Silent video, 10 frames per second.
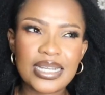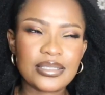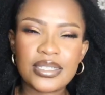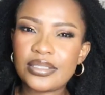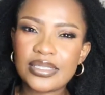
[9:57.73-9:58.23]

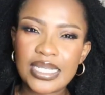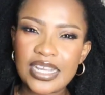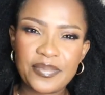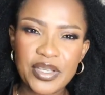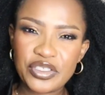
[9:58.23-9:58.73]
I don't
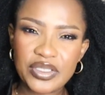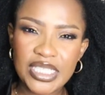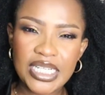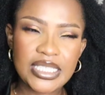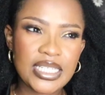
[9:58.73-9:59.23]
think I've
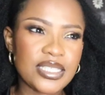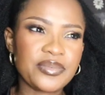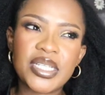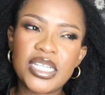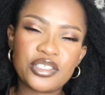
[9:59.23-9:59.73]
mentioned that he
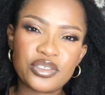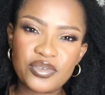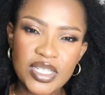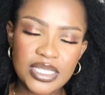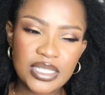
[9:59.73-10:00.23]
has been laid to
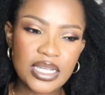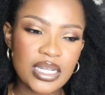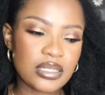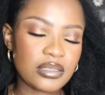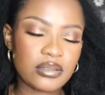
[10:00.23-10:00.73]
rest
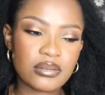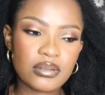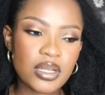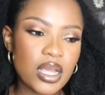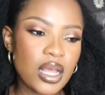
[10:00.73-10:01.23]
there,
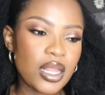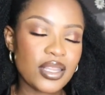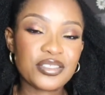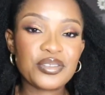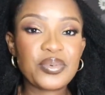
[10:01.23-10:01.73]
so
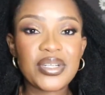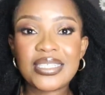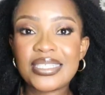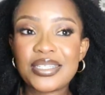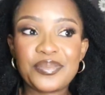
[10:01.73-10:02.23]
there's no
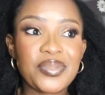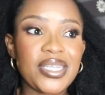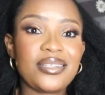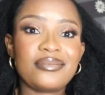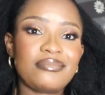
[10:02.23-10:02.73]
point
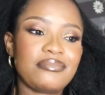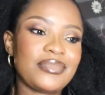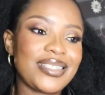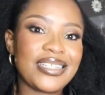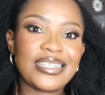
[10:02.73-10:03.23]
keeping
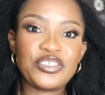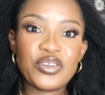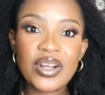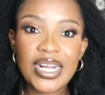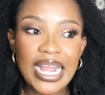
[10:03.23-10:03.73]
a
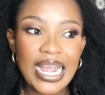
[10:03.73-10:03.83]
young